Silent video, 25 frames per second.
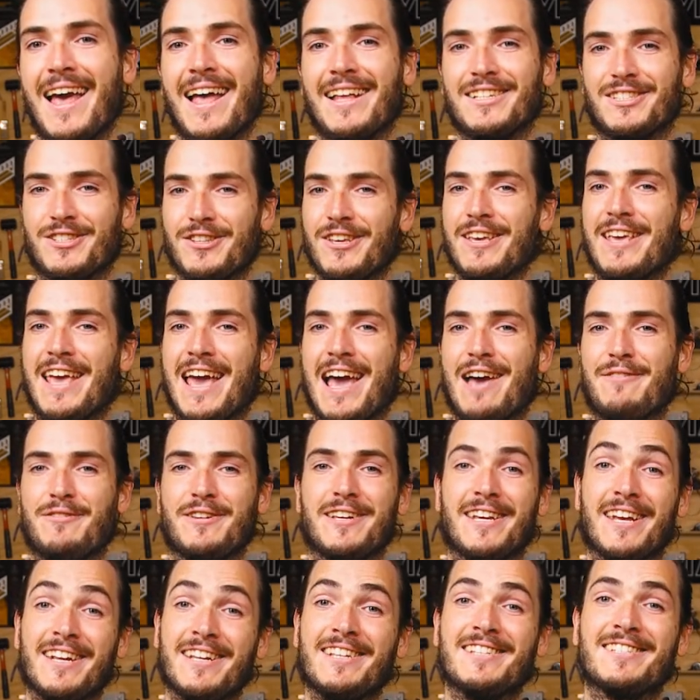And so there you have
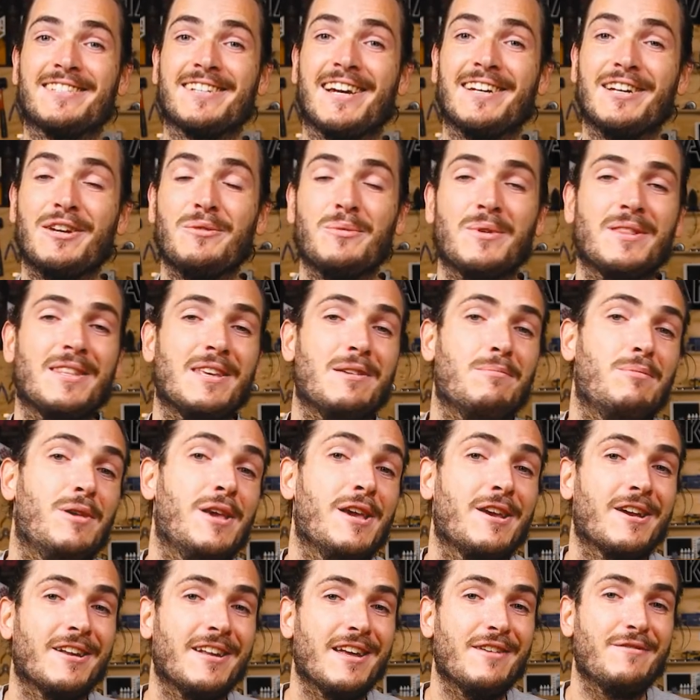it, getting started with the
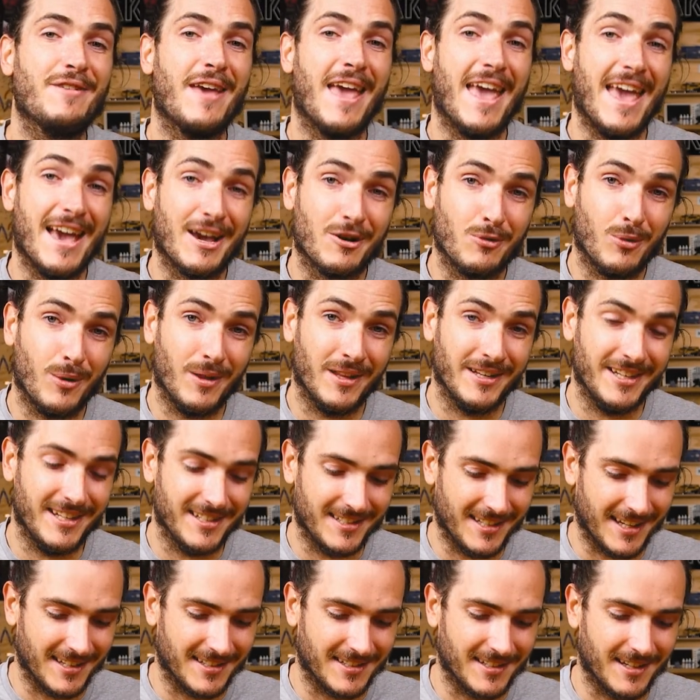PiicoDev air quality
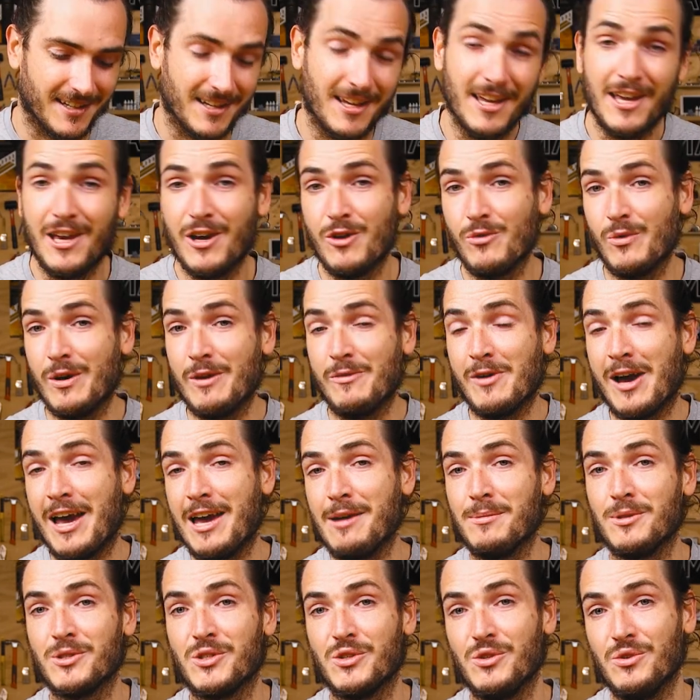sensor. We were
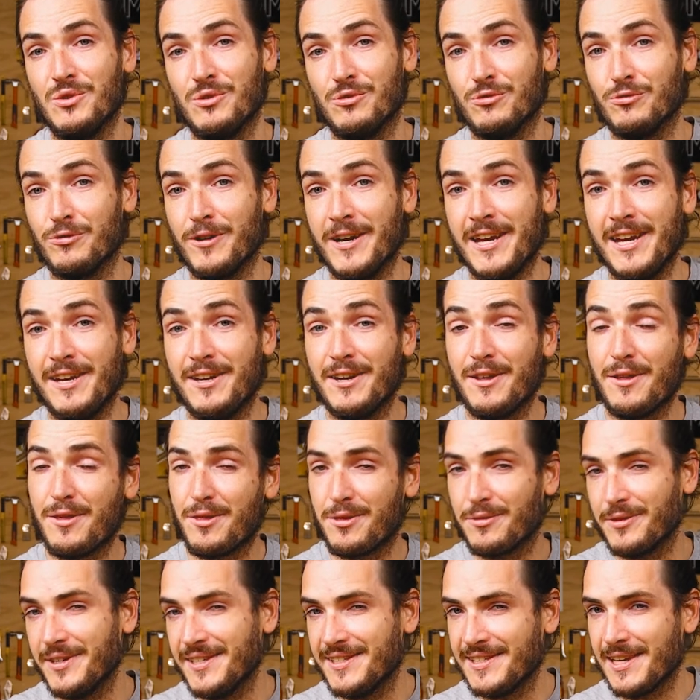able to read
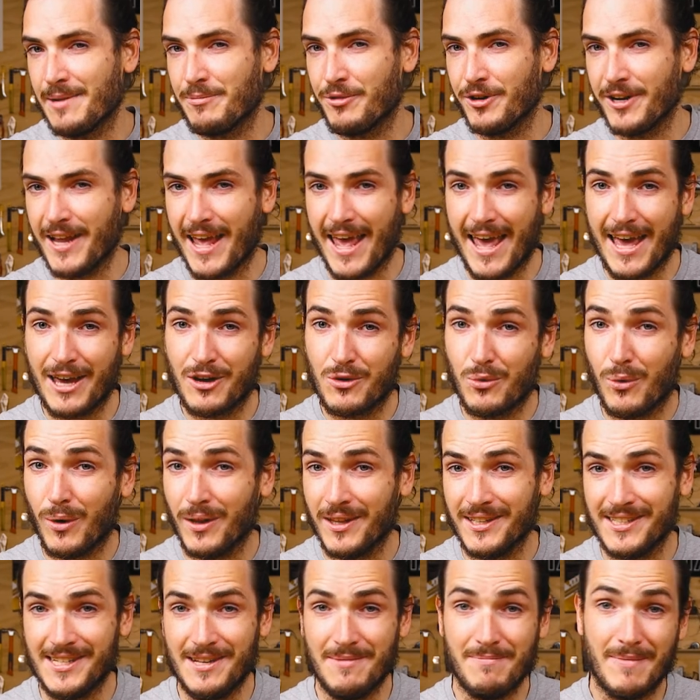three separate air
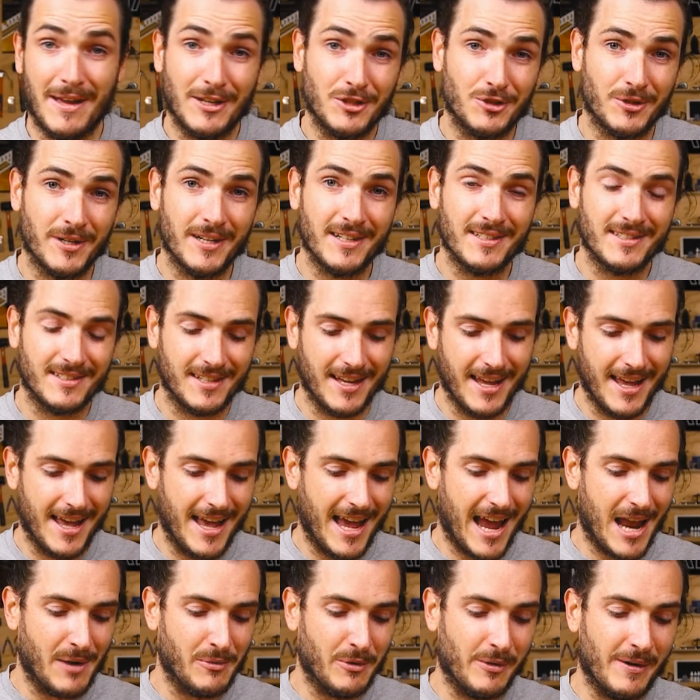quality metrics,
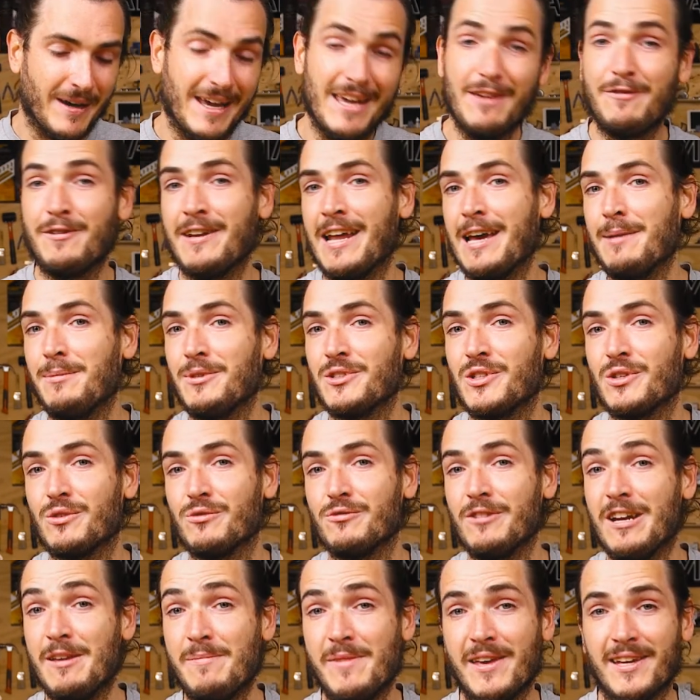and we were even able to
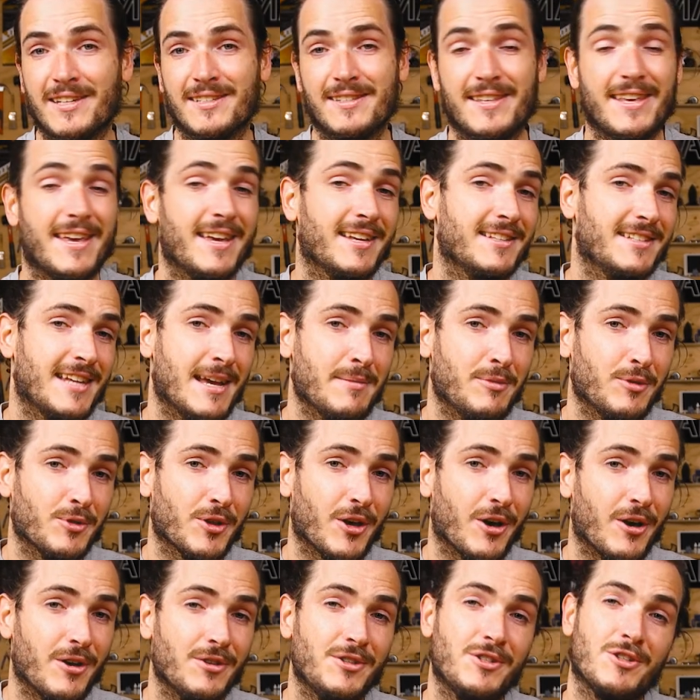remix the example
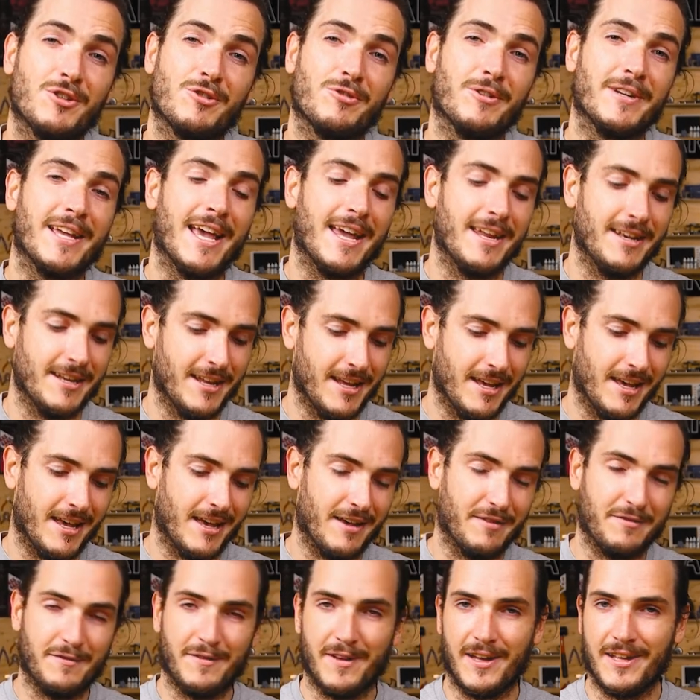code to create
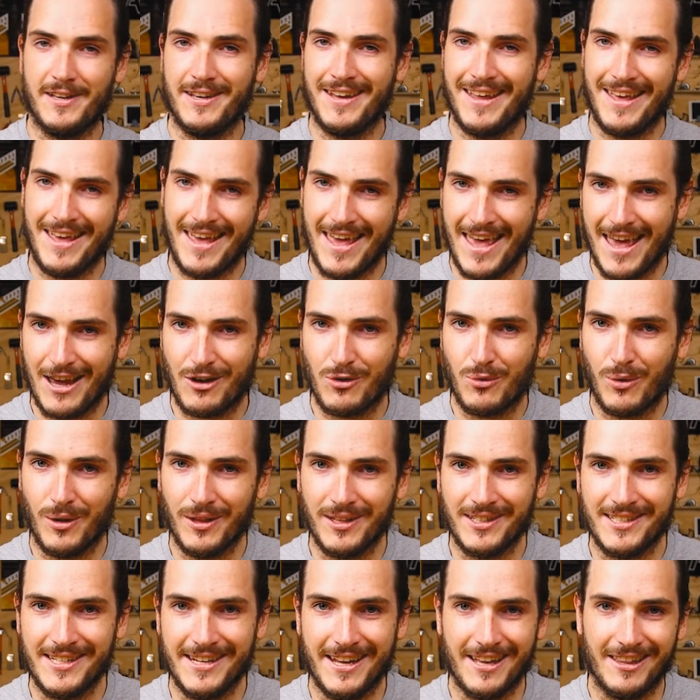a fun air
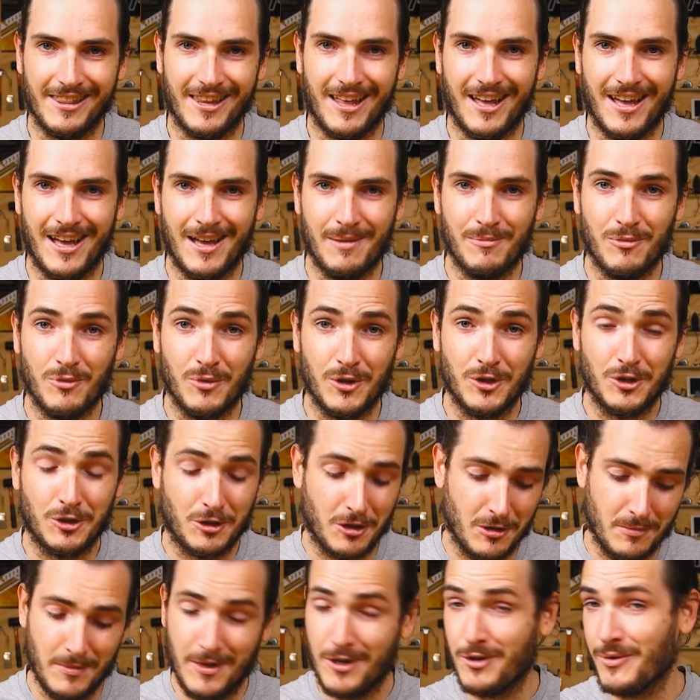quality alarm,
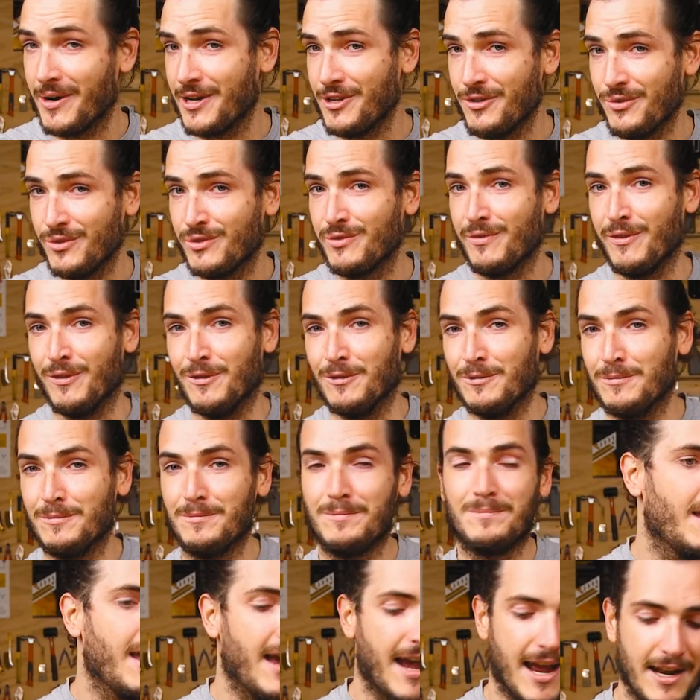which could be quite useful.
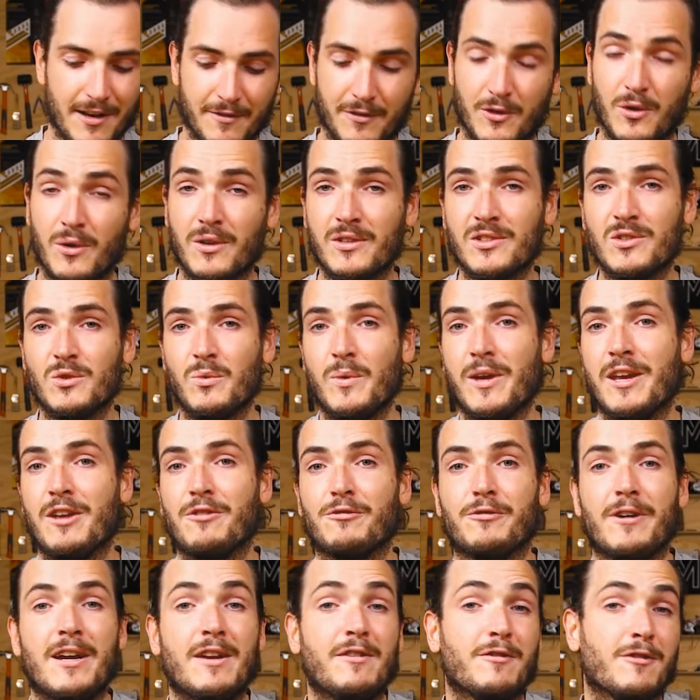And of course, we
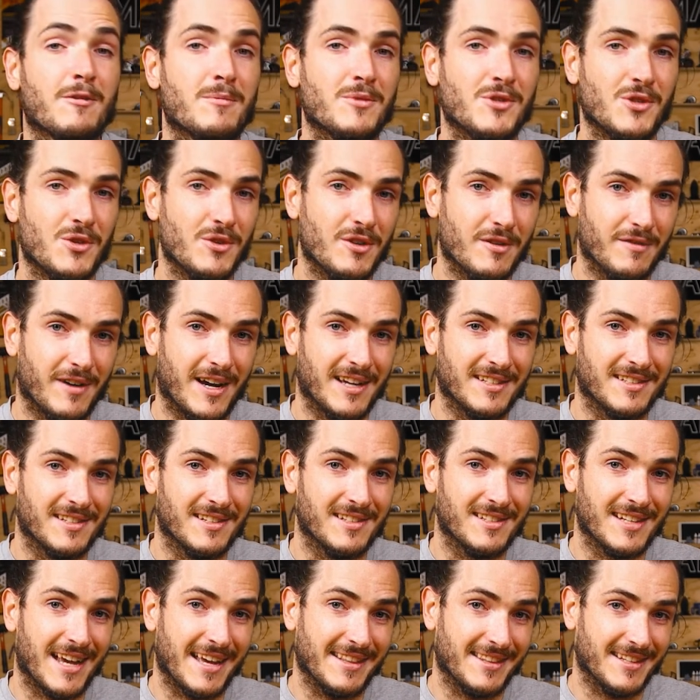can read from two
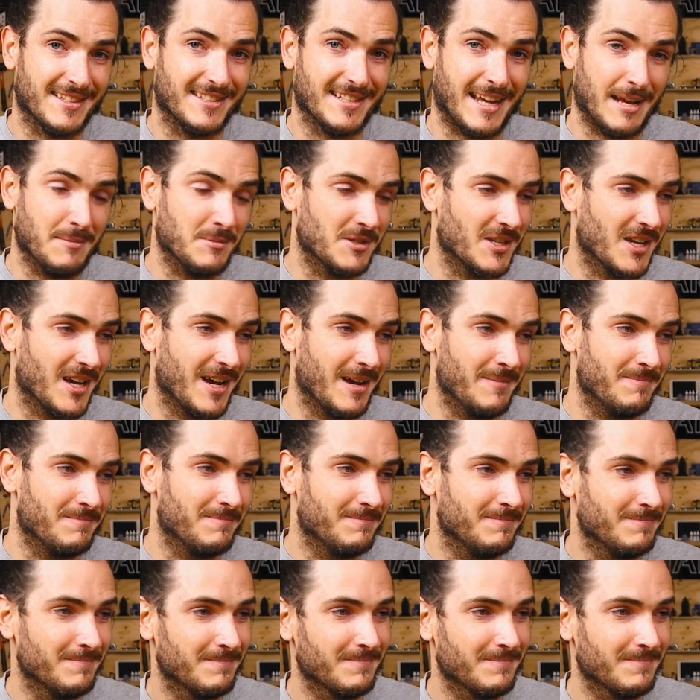devices at the same time.